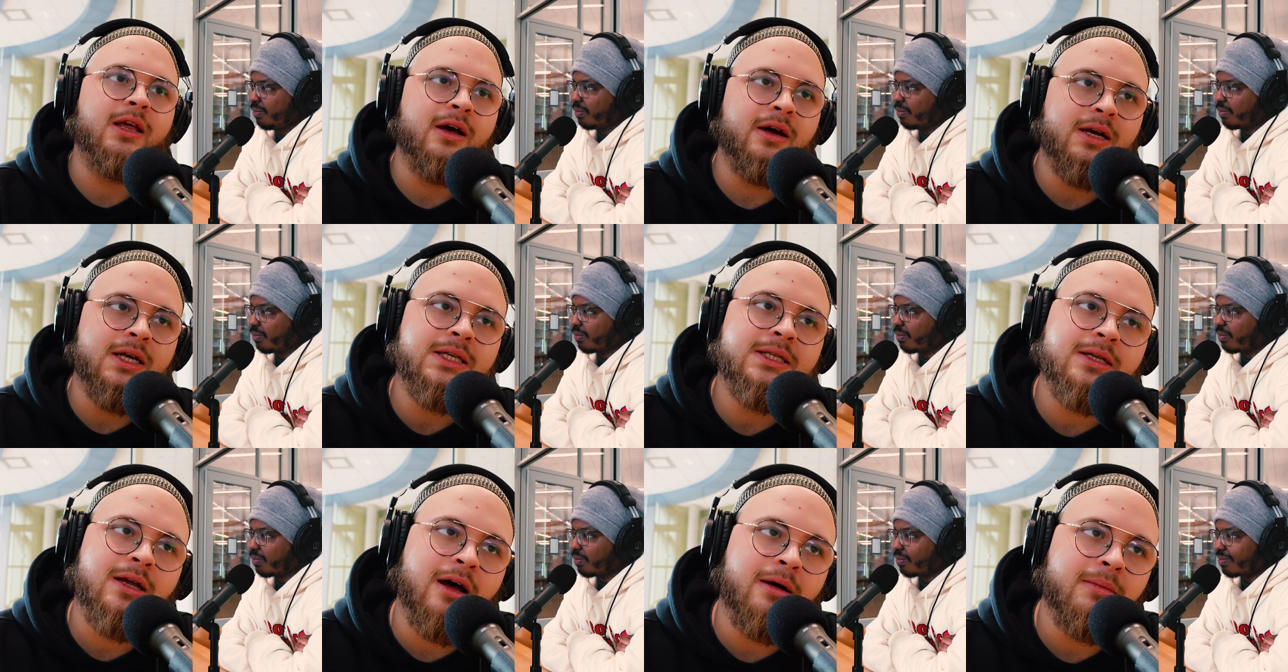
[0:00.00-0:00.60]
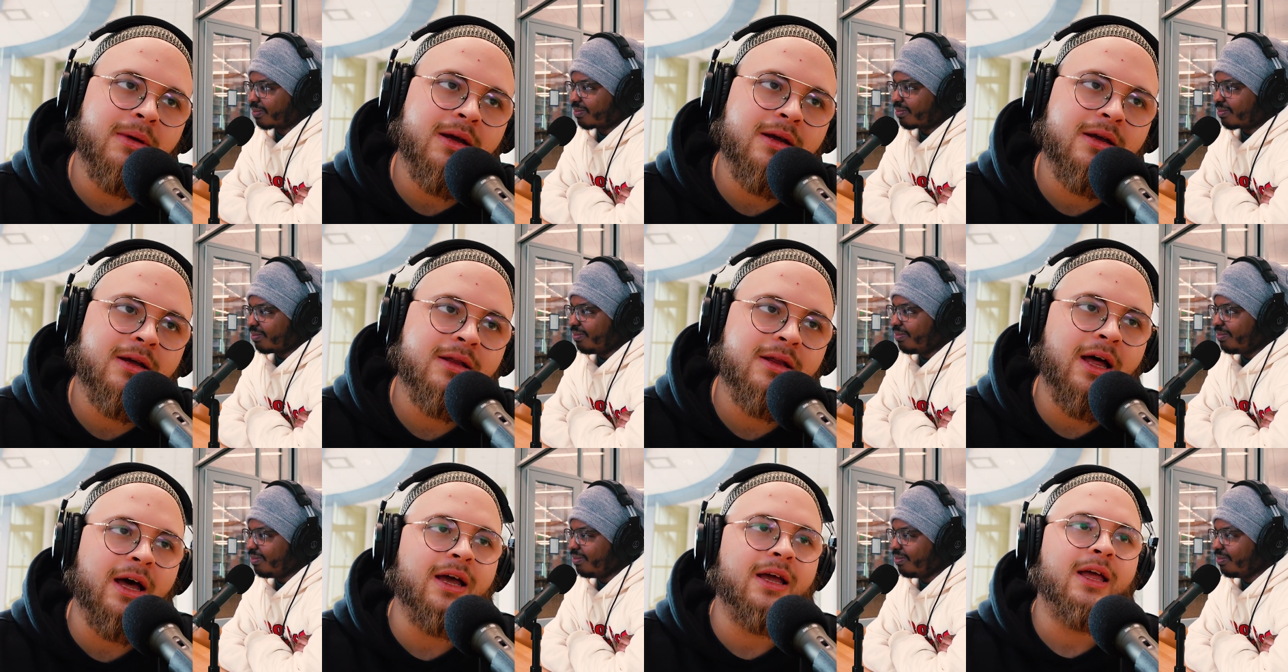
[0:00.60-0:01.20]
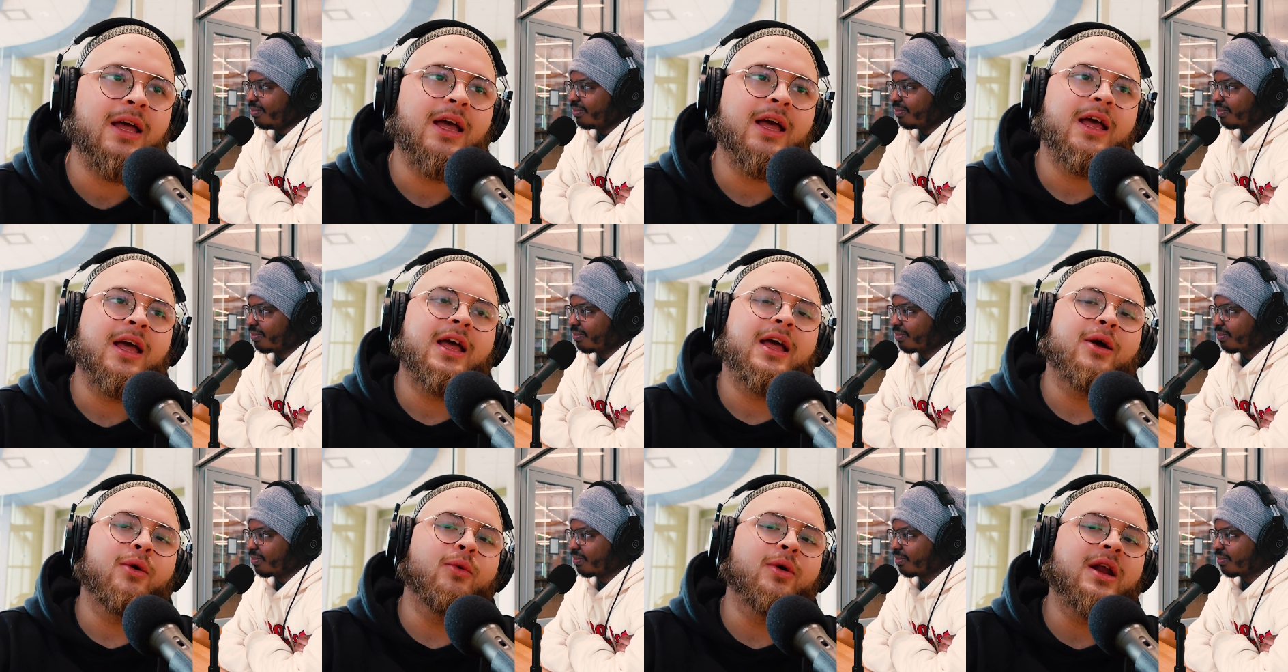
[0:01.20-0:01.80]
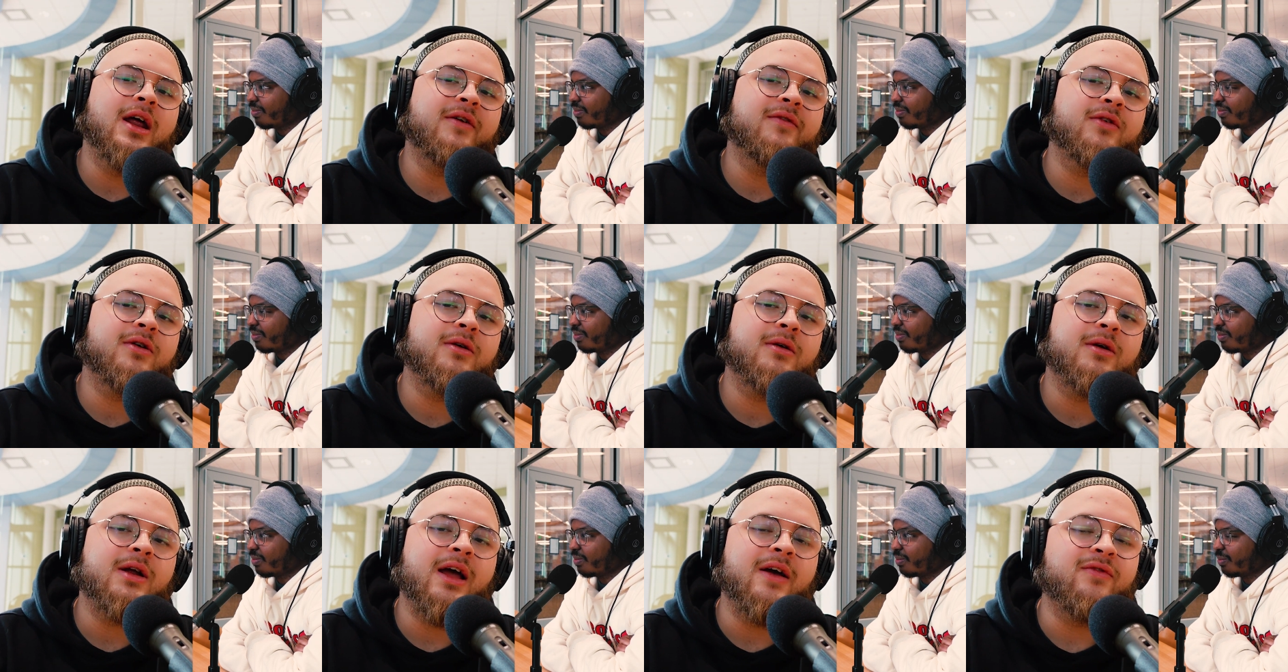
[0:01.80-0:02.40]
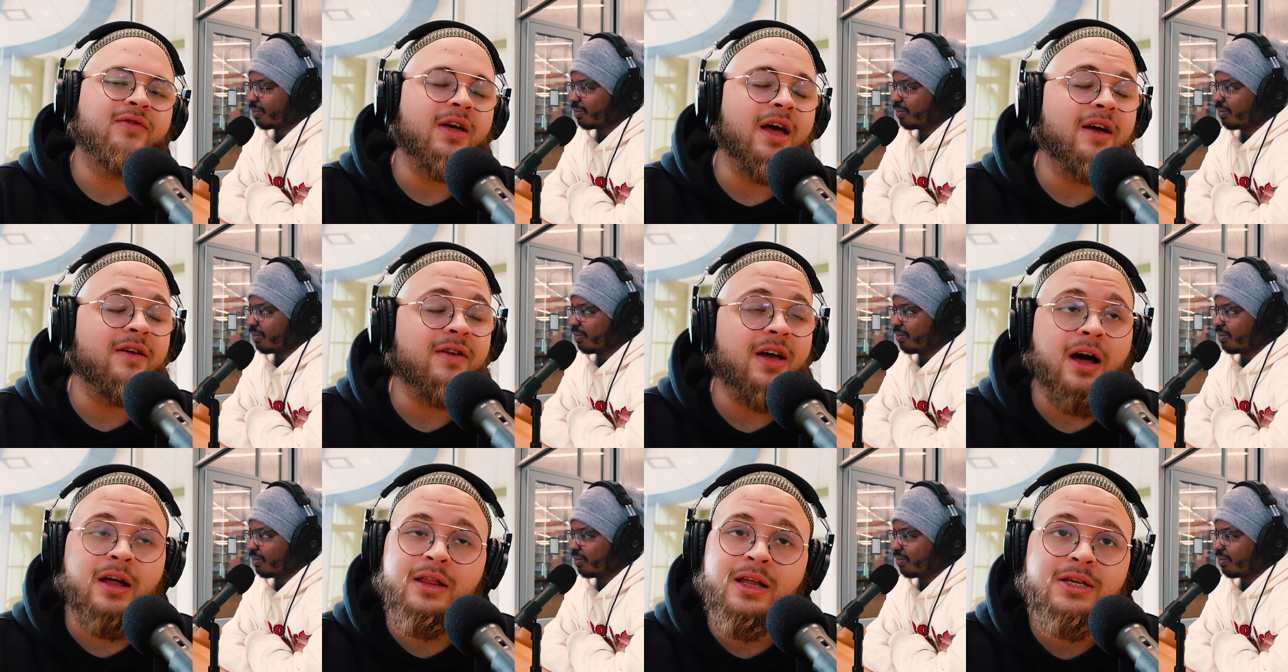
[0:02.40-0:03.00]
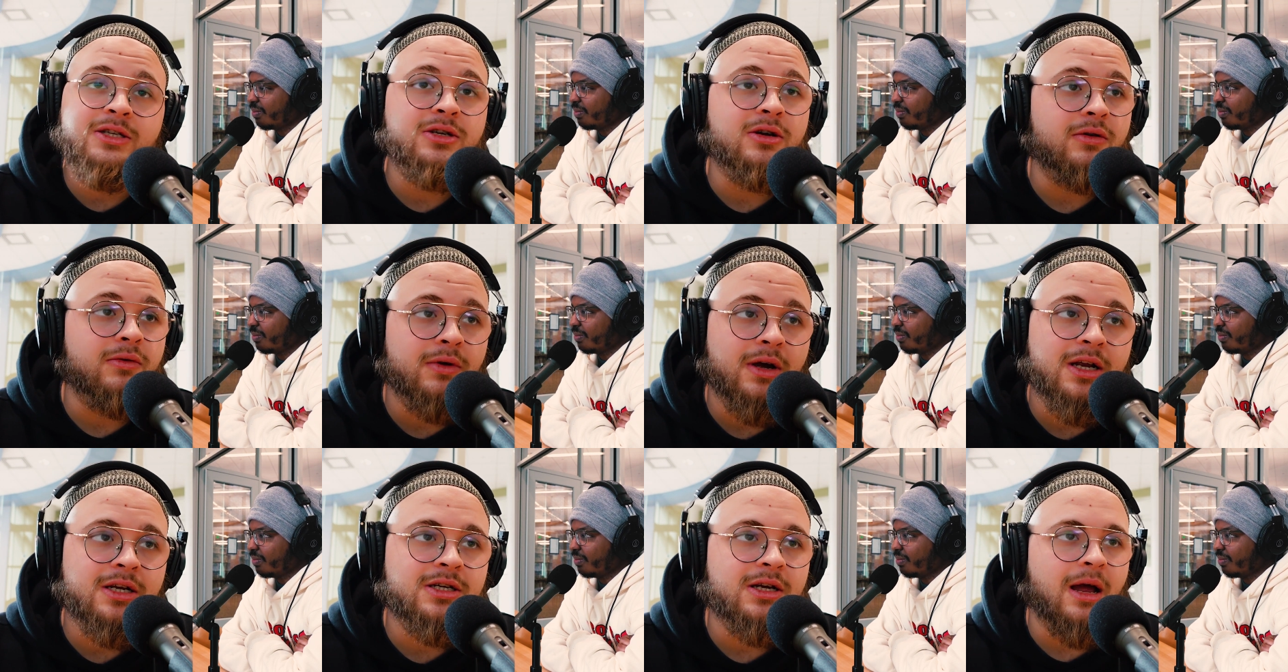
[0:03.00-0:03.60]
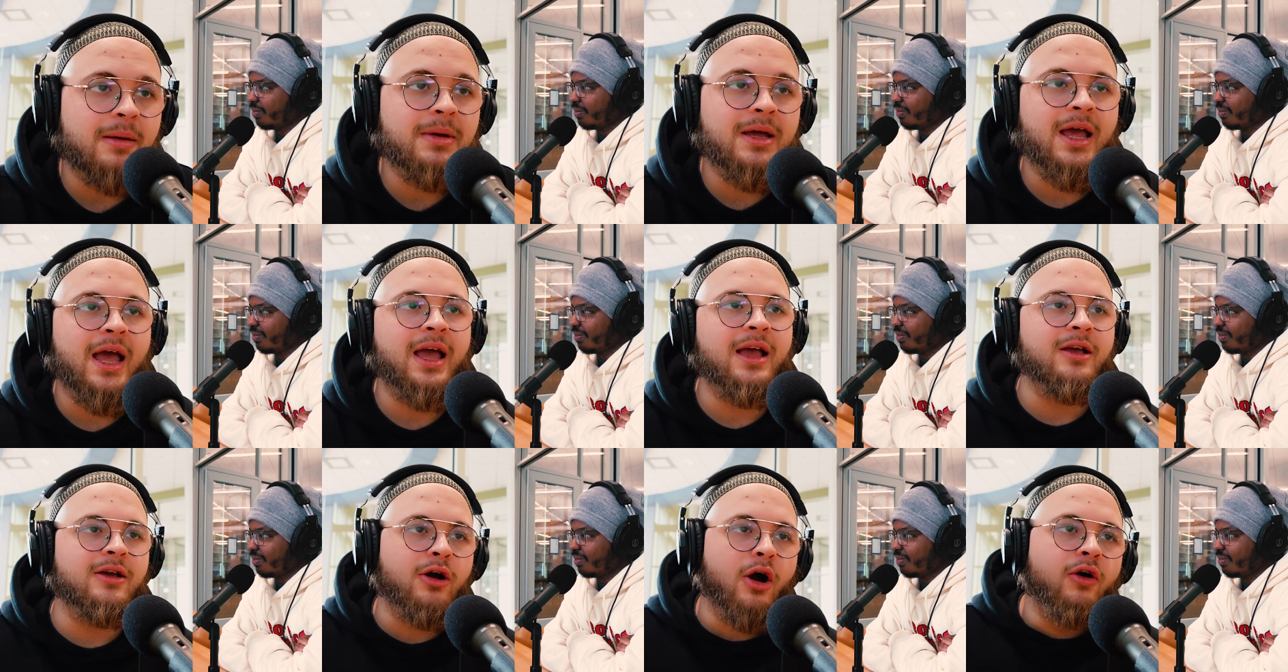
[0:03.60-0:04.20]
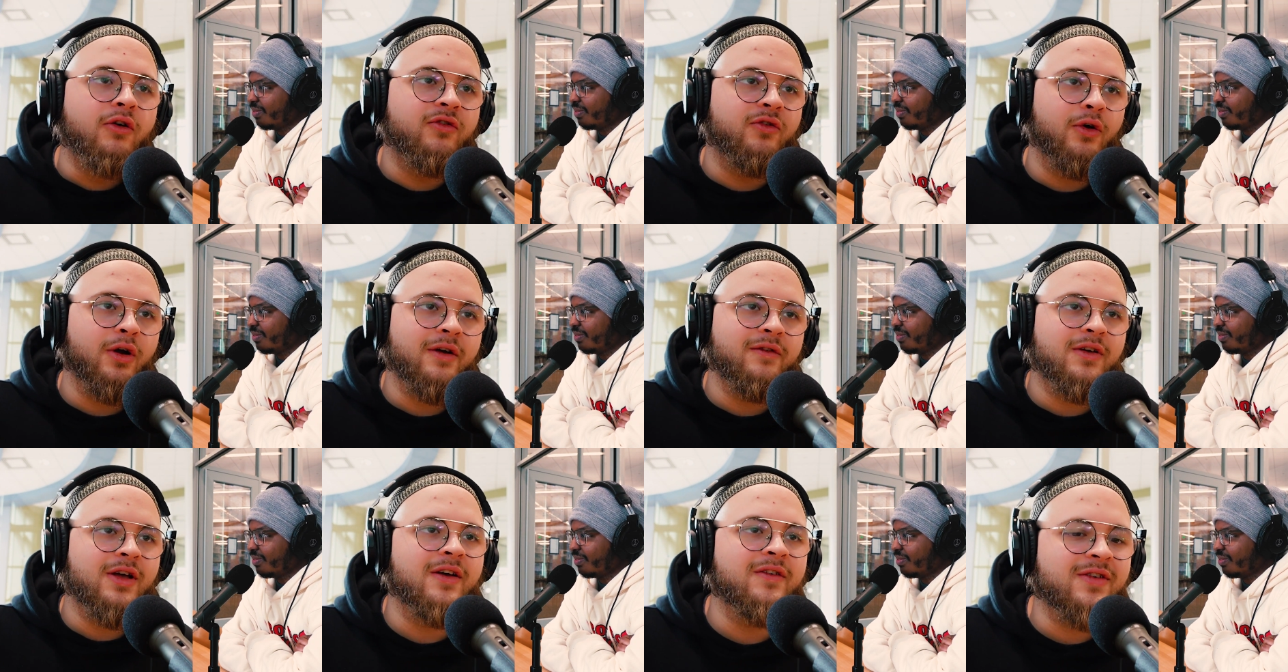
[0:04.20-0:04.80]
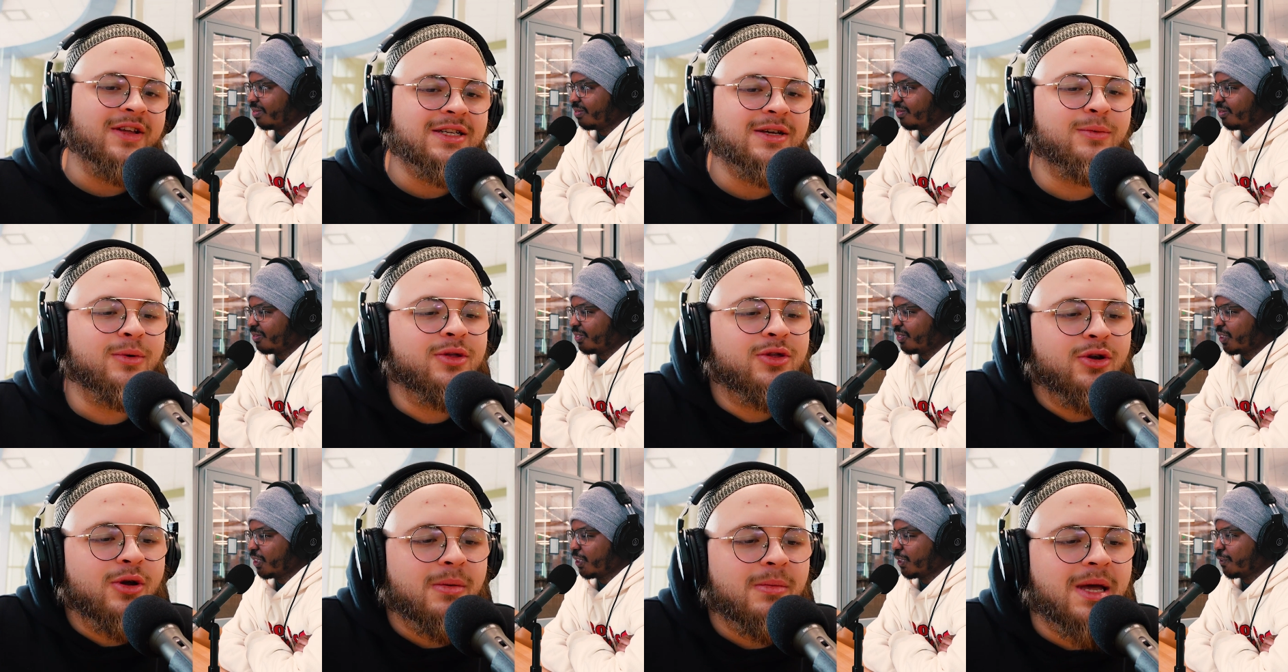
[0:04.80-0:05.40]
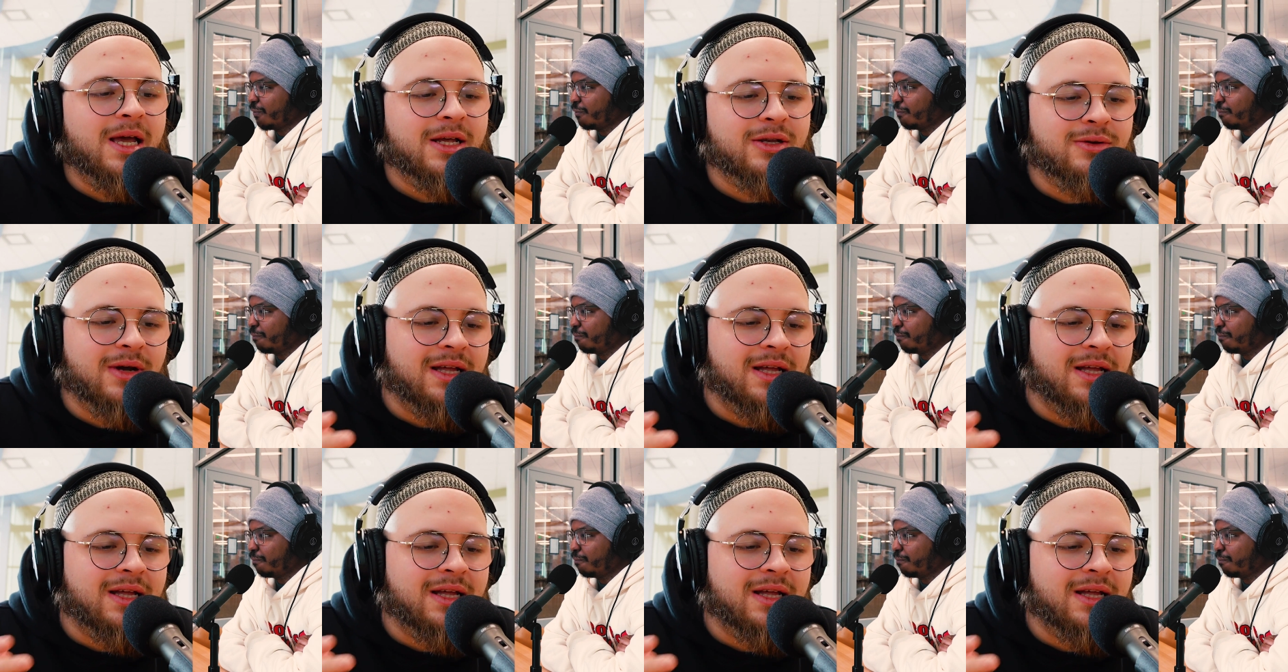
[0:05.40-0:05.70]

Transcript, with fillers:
Speaker 1: un-Islamic. Like, whatever, if, if unless you're rich, I mean, hey, go for it. If, if it isn't with your means, right?